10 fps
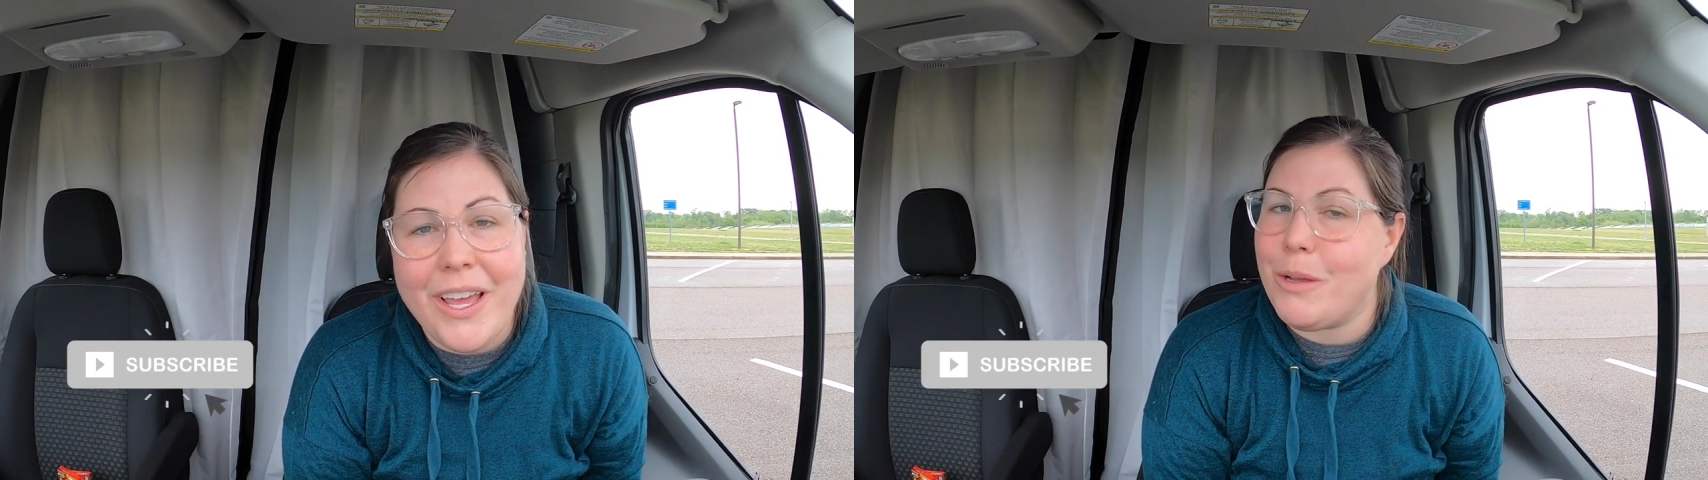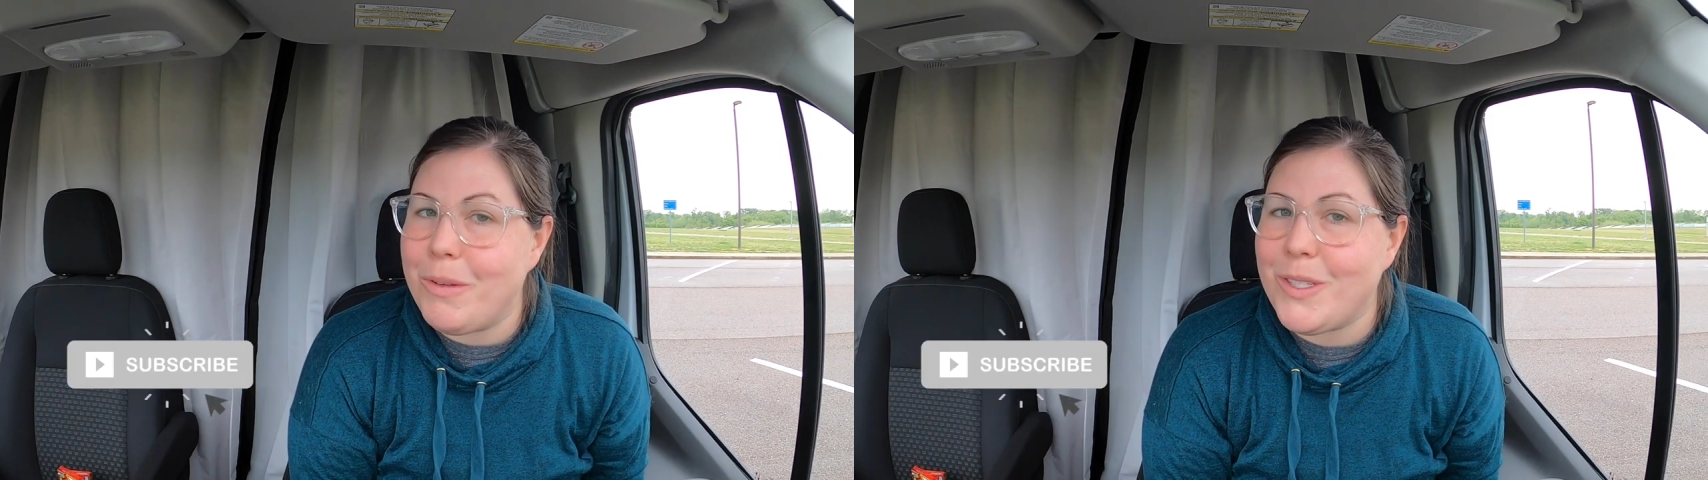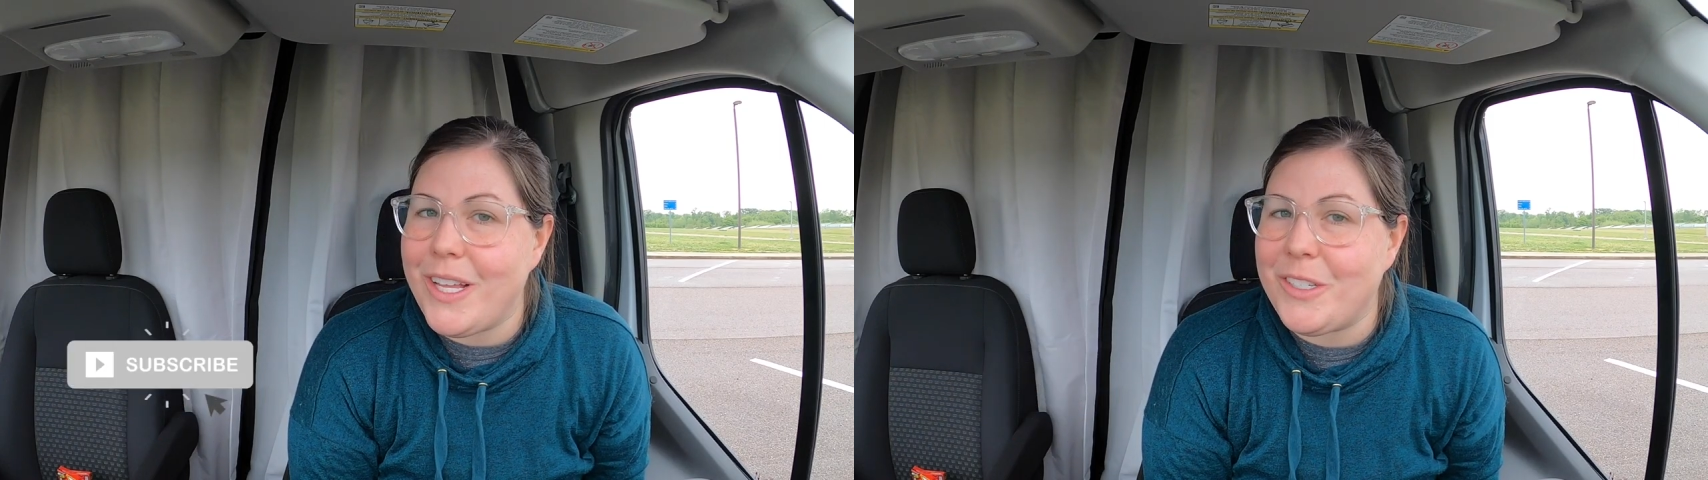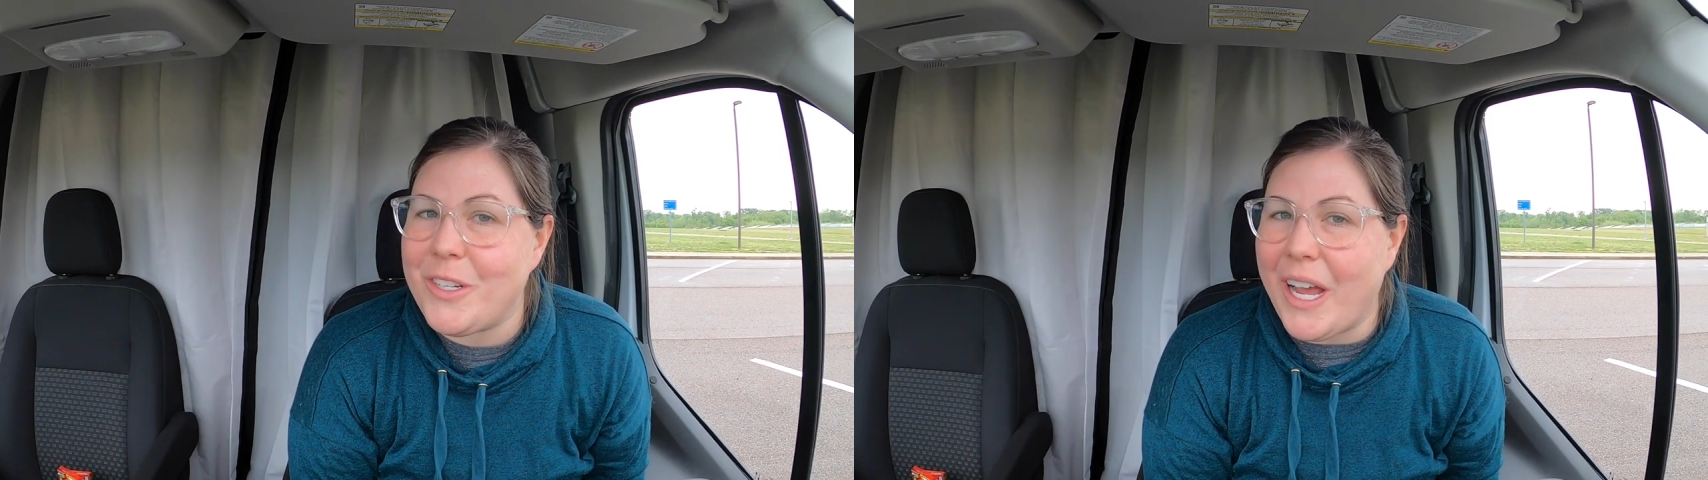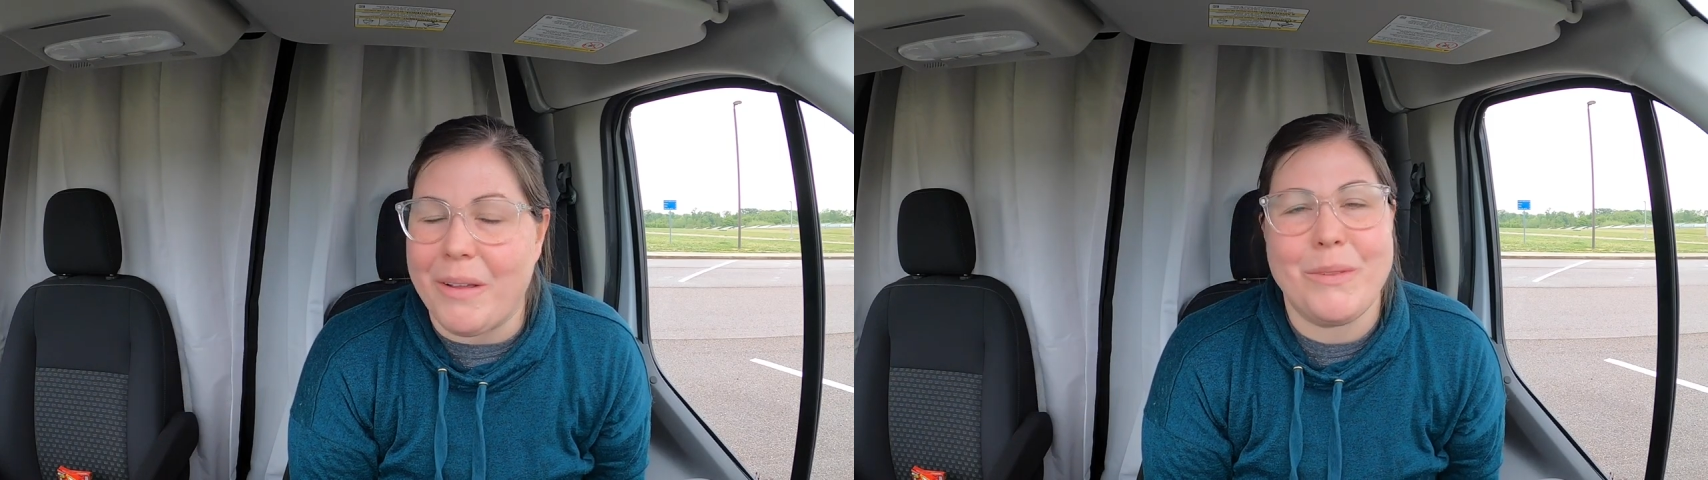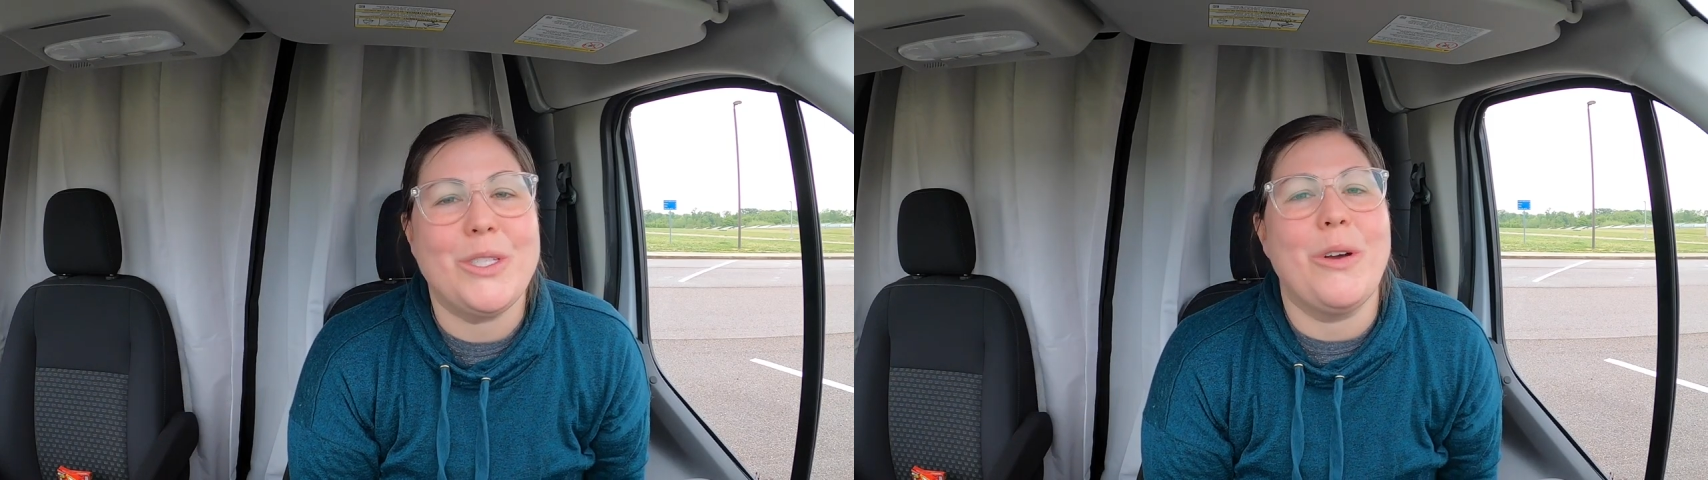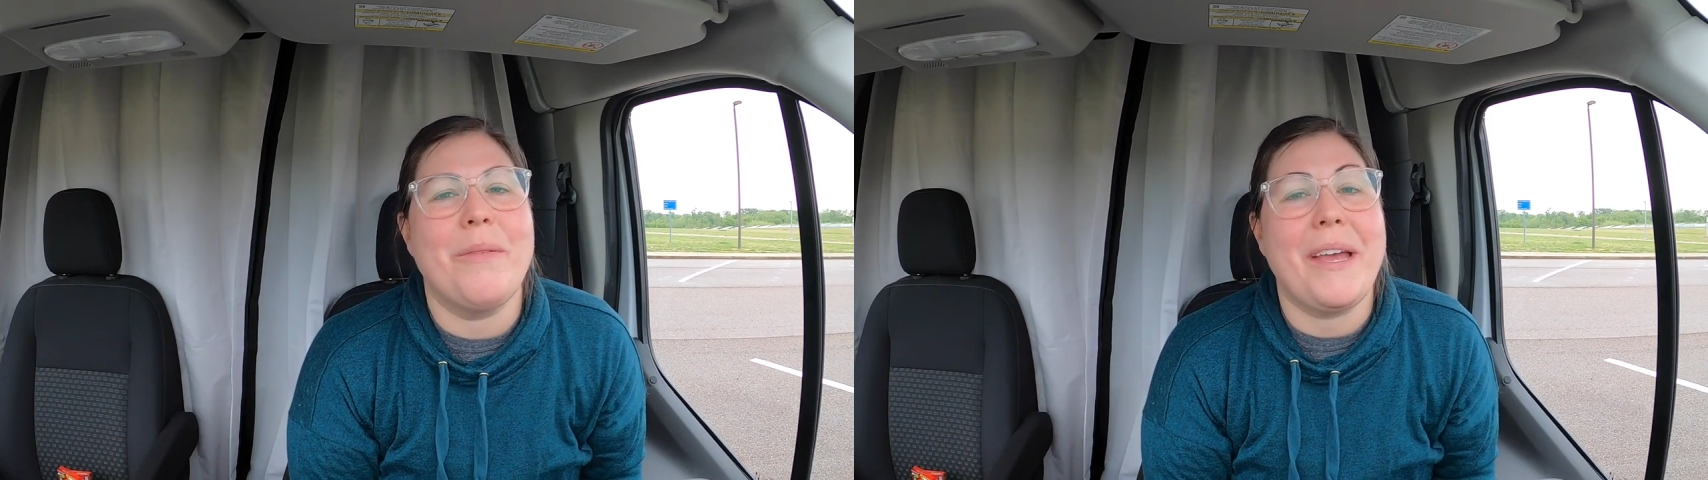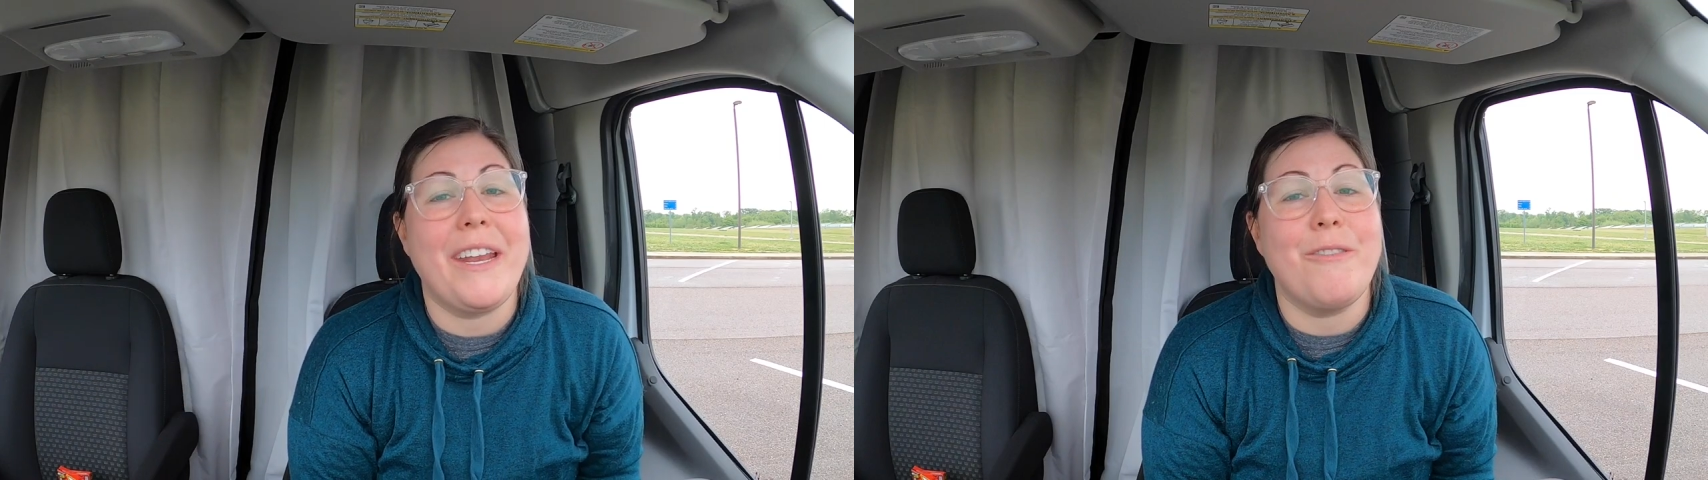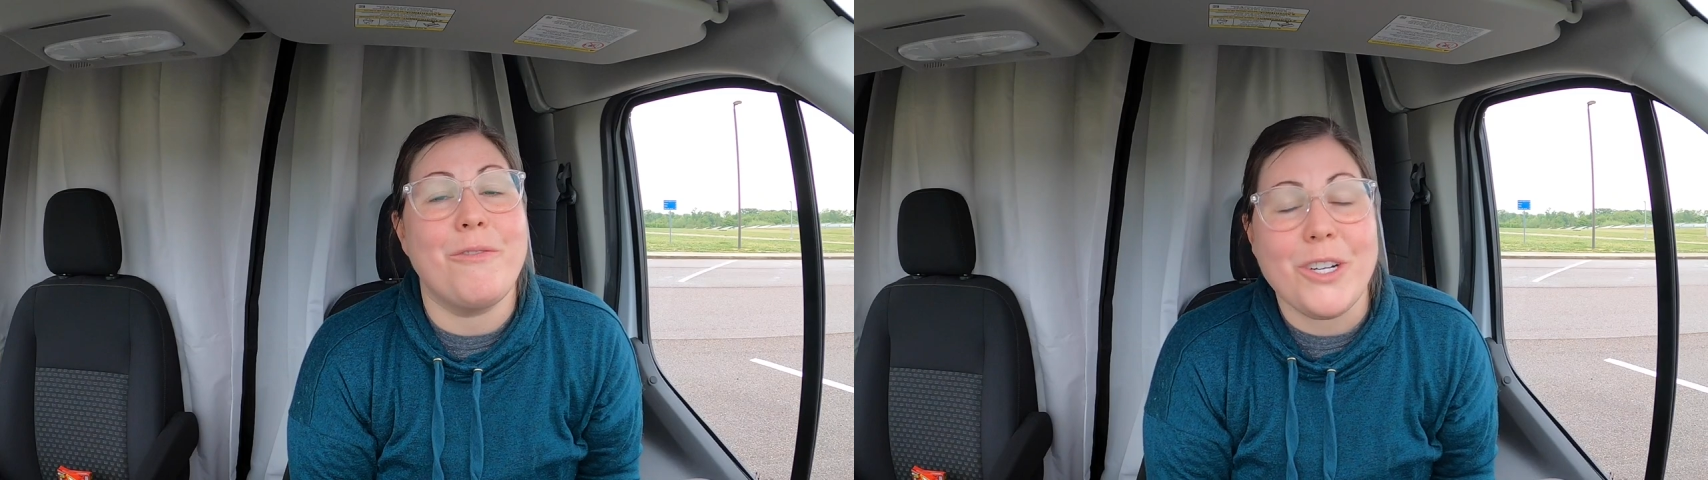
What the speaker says: It's almost lunchtime, so I'm headed